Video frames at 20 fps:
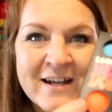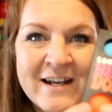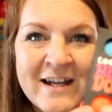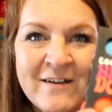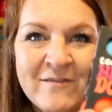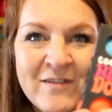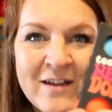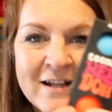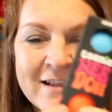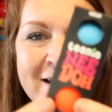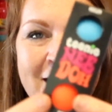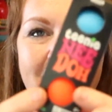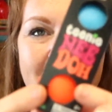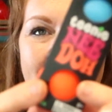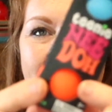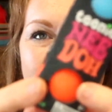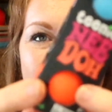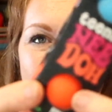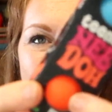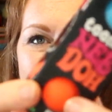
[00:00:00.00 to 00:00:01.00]
can have like the
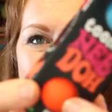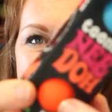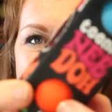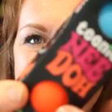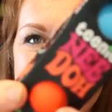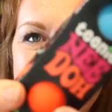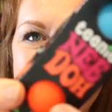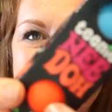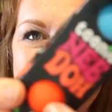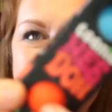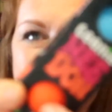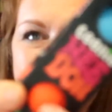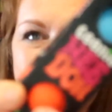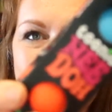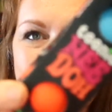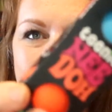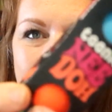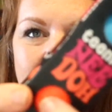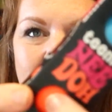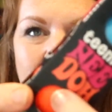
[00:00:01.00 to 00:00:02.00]
hot
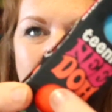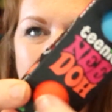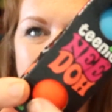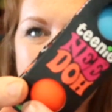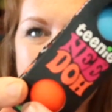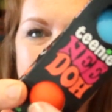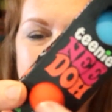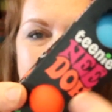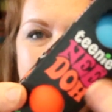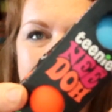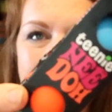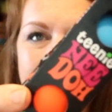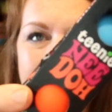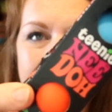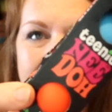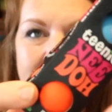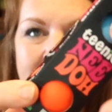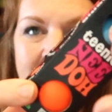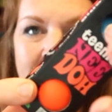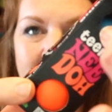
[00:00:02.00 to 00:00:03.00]
orange corally
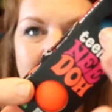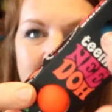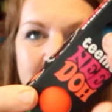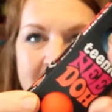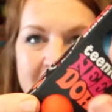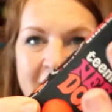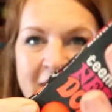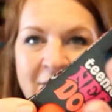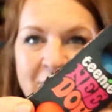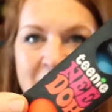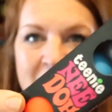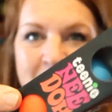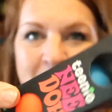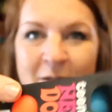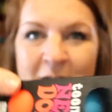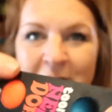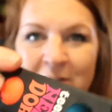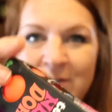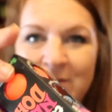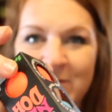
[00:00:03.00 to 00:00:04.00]
color, and Coy can have the
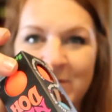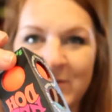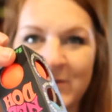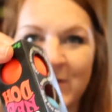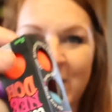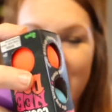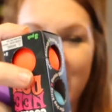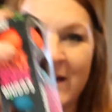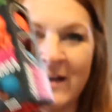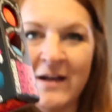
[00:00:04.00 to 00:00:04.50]
blue.